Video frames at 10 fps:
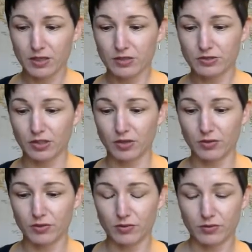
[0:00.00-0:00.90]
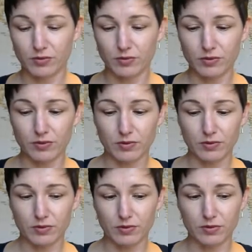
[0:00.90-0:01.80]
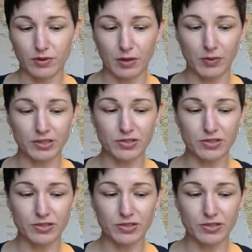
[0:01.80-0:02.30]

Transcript: So I want